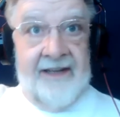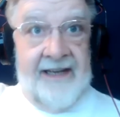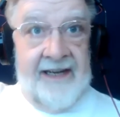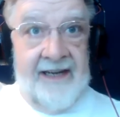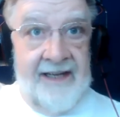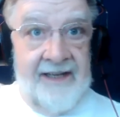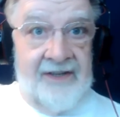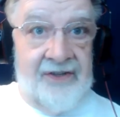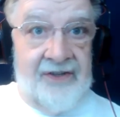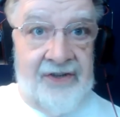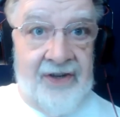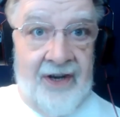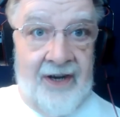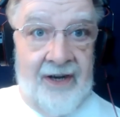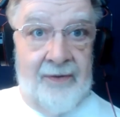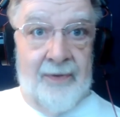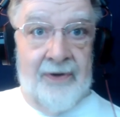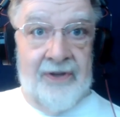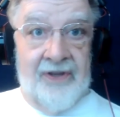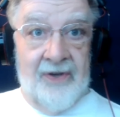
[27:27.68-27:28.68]
getting to
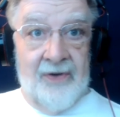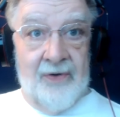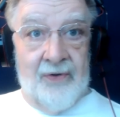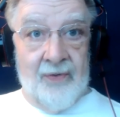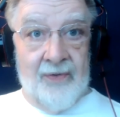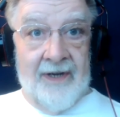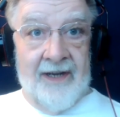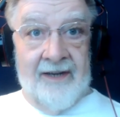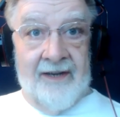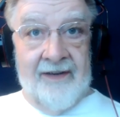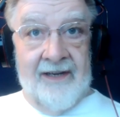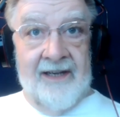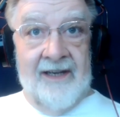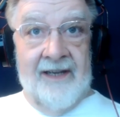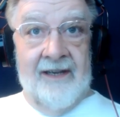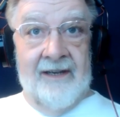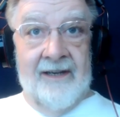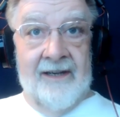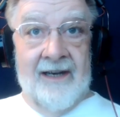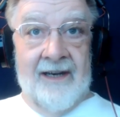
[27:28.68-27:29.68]
talk with you
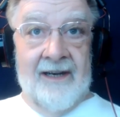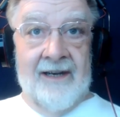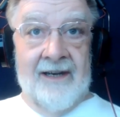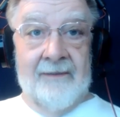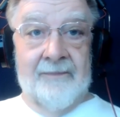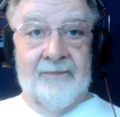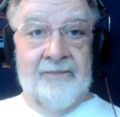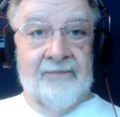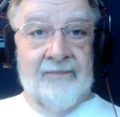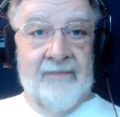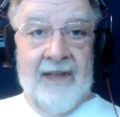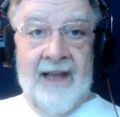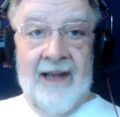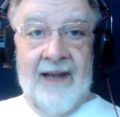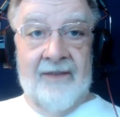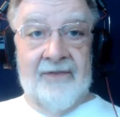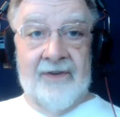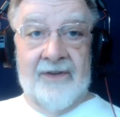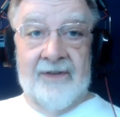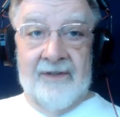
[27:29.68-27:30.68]
directly
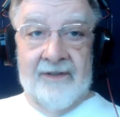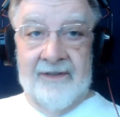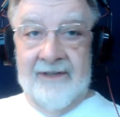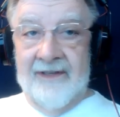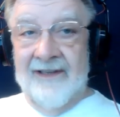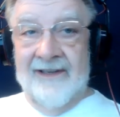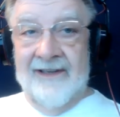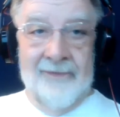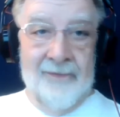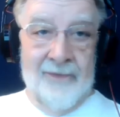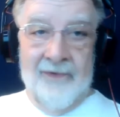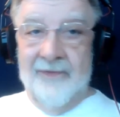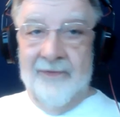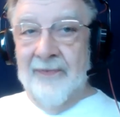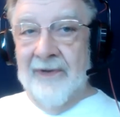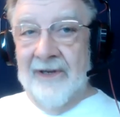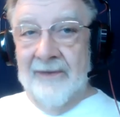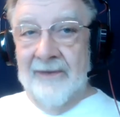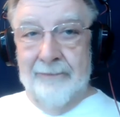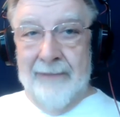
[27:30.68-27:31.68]
after we've
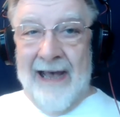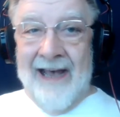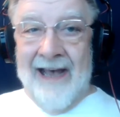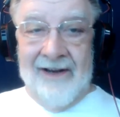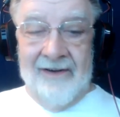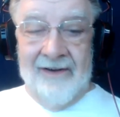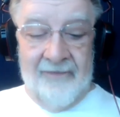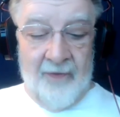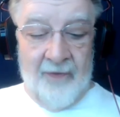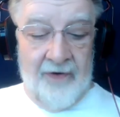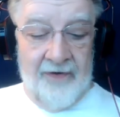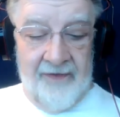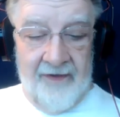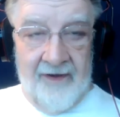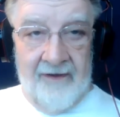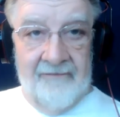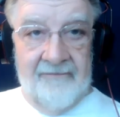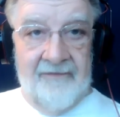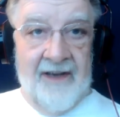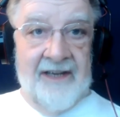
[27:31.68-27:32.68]
been back and forth
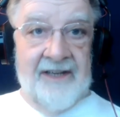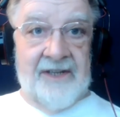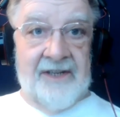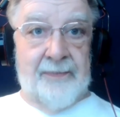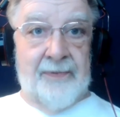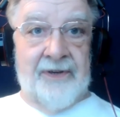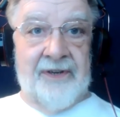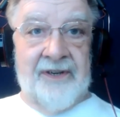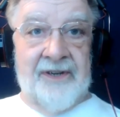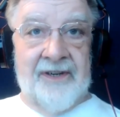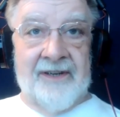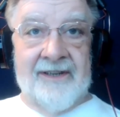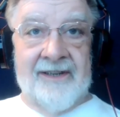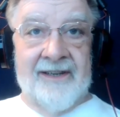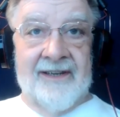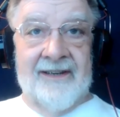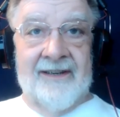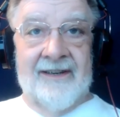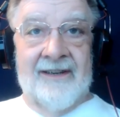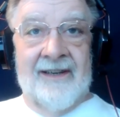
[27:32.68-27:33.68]
on Facebook
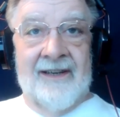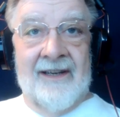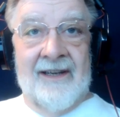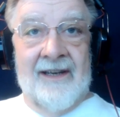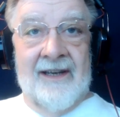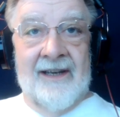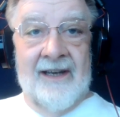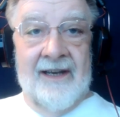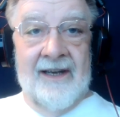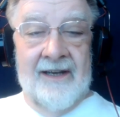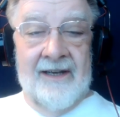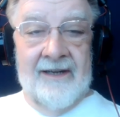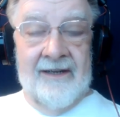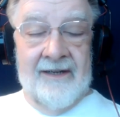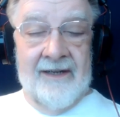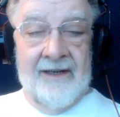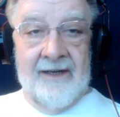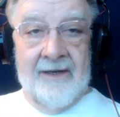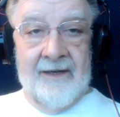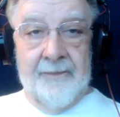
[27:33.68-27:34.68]
and
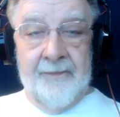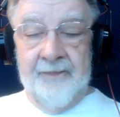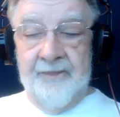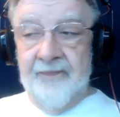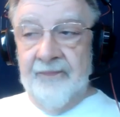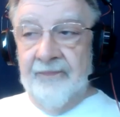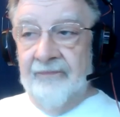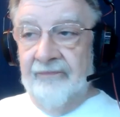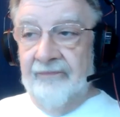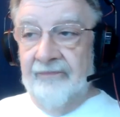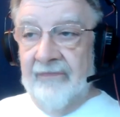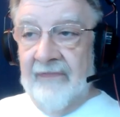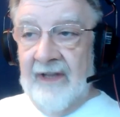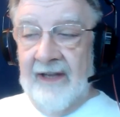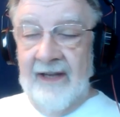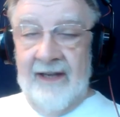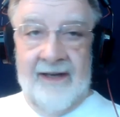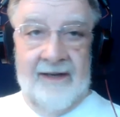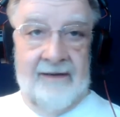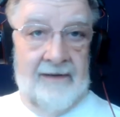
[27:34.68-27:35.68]

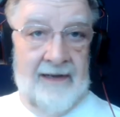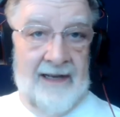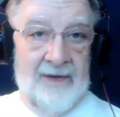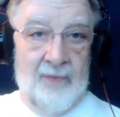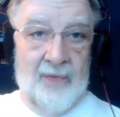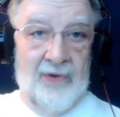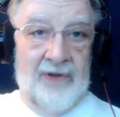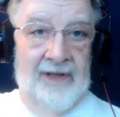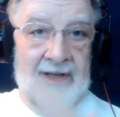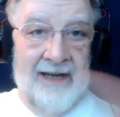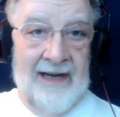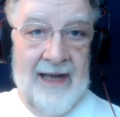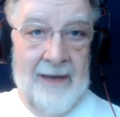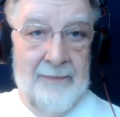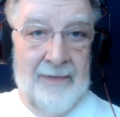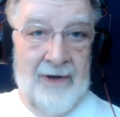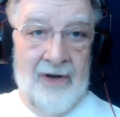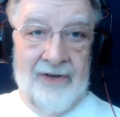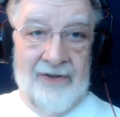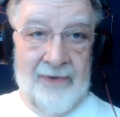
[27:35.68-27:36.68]
I've
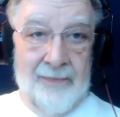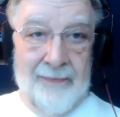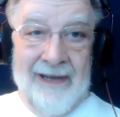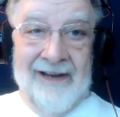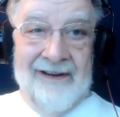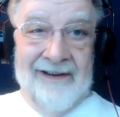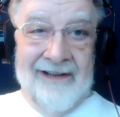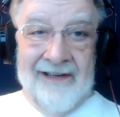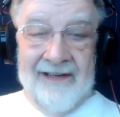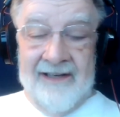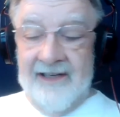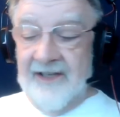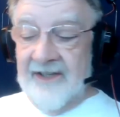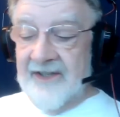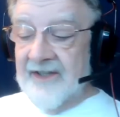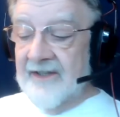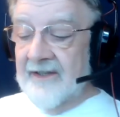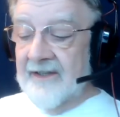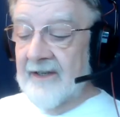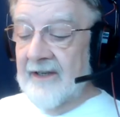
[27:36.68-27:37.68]
been on your mailing list.